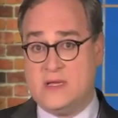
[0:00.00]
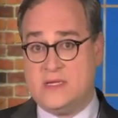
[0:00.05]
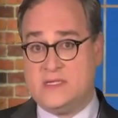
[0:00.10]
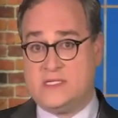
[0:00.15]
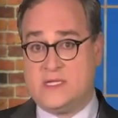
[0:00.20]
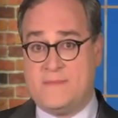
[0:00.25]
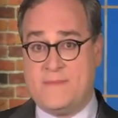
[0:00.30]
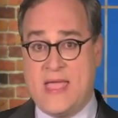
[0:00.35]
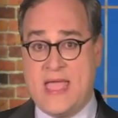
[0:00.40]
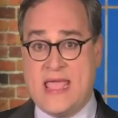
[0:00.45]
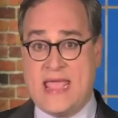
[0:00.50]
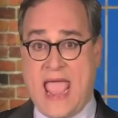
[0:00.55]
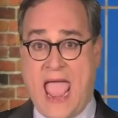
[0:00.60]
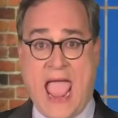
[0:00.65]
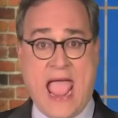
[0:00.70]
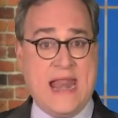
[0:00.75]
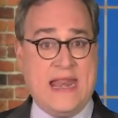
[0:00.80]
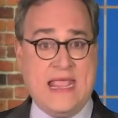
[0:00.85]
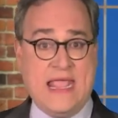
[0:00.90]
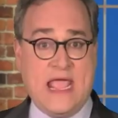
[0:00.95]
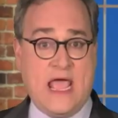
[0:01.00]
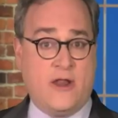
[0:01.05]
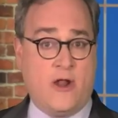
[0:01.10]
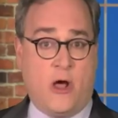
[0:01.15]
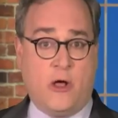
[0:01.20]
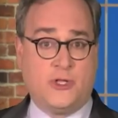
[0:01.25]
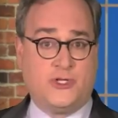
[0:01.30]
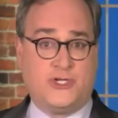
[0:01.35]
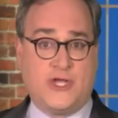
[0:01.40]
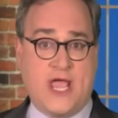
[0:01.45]
to make any and
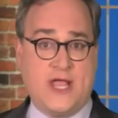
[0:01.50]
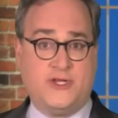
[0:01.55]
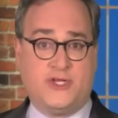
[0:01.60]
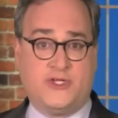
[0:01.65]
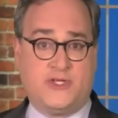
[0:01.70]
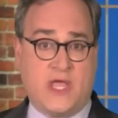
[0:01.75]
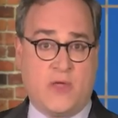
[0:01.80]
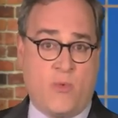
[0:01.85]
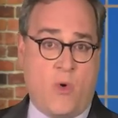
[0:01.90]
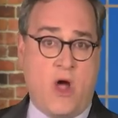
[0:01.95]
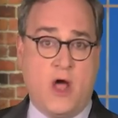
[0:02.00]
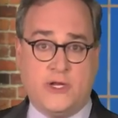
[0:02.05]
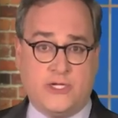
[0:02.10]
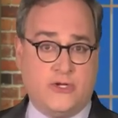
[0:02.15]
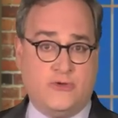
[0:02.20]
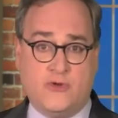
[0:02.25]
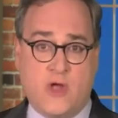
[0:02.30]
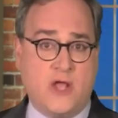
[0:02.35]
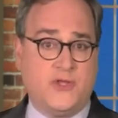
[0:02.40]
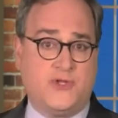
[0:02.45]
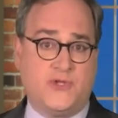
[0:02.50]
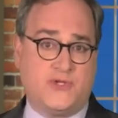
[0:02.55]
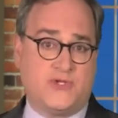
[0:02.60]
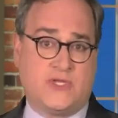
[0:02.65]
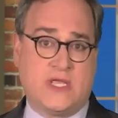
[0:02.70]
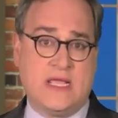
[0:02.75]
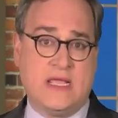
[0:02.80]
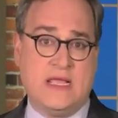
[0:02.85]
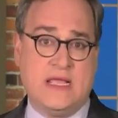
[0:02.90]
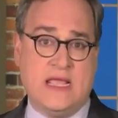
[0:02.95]
all changes they want to, not just